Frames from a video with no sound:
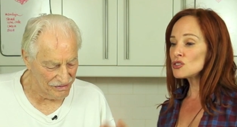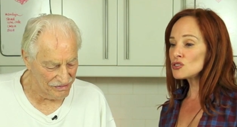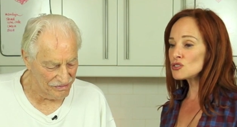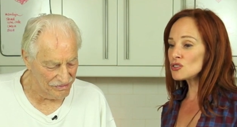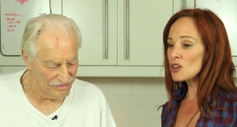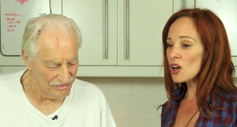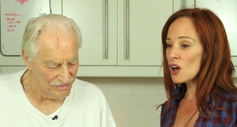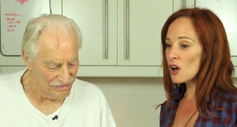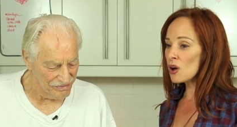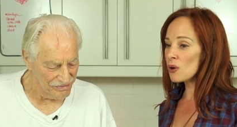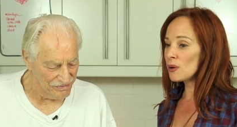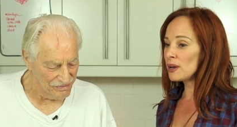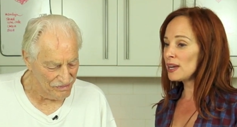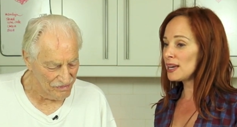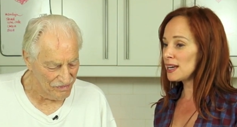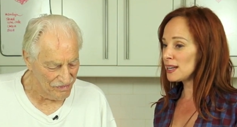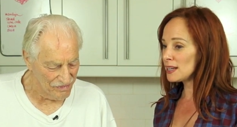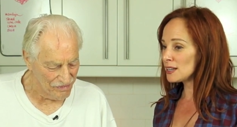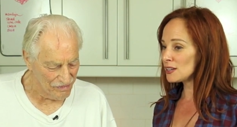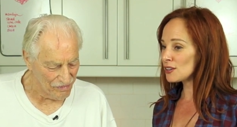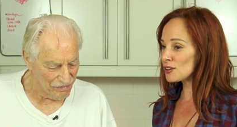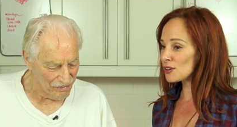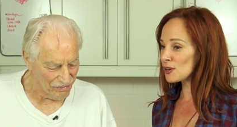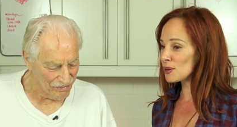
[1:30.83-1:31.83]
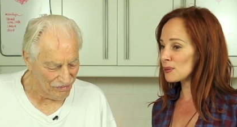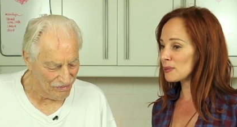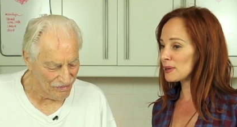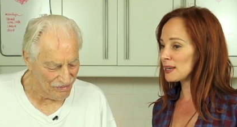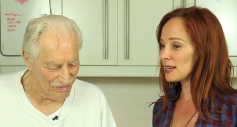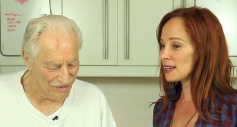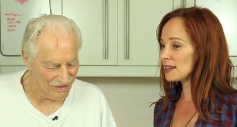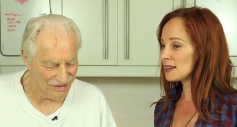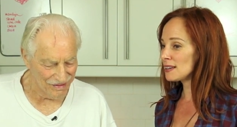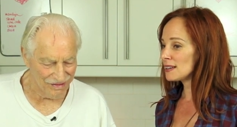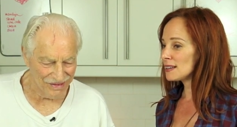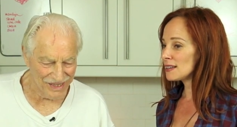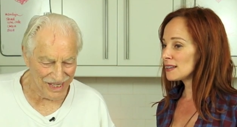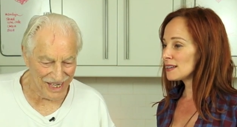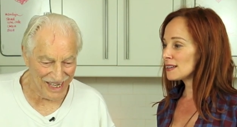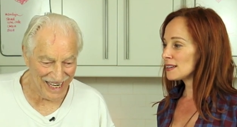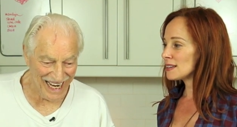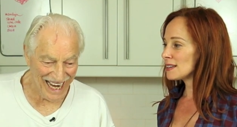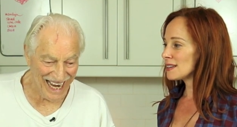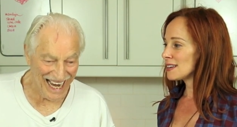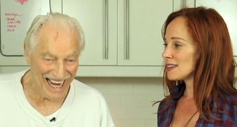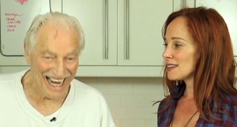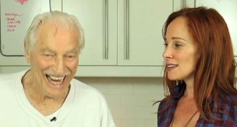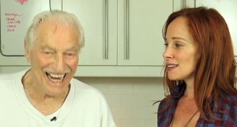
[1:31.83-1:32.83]
Speaker 1: So hit it, Herbie.
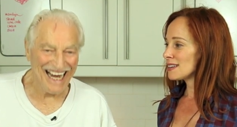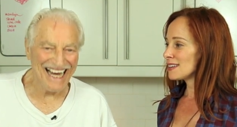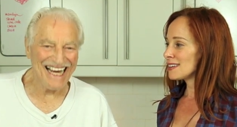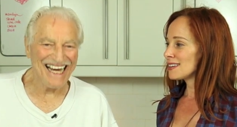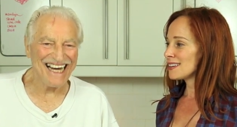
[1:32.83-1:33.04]
Ta-da!